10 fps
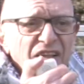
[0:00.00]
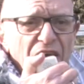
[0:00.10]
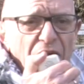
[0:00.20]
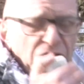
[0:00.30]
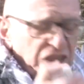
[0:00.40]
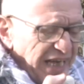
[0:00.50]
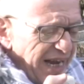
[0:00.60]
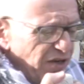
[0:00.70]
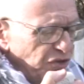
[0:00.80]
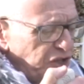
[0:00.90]
those
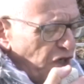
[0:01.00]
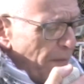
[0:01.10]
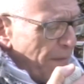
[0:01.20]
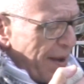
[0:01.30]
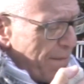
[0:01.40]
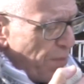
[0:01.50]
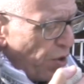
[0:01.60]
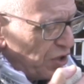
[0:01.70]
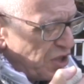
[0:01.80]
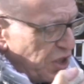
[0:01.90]
skills could be
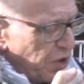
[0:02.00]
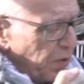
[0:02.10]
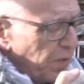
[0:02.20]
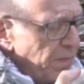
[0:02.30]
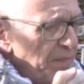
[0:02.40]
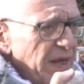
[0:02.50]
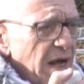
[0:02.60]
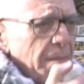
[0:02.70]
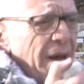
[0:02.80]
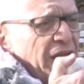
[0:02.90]
put to.
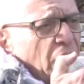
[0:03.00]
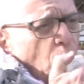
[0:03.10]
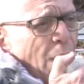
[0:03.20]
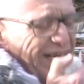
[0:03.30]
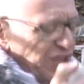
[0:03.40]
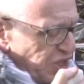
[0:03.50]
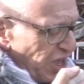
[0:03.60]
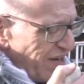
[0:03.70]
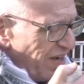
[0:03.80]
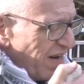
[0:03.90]
But the
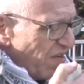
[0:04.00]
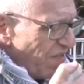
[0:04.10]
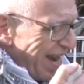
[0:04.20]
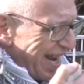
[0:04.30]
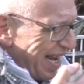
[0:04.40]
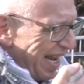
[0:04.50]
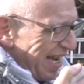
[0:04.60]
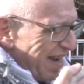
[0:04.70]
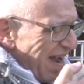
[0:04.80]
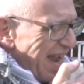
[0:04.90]
question really
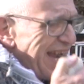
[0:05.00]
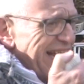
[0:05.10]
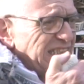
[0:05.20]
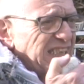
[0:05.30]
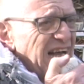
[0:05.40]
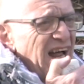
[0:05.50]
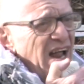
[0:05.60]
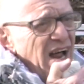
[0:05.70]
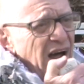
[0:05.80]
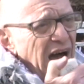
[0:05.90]
is
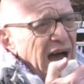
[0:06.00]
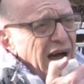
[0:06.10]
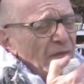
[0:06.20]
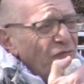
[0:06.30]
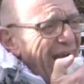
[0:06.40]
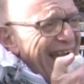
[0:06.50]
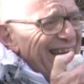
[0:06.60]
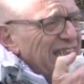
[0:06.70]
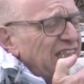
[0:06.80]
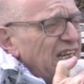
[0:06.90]

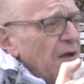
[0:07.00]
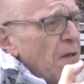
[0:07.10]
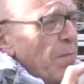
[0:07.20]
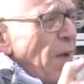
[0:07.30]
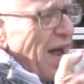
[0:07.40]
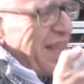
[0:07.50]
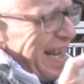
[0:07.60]
raised by the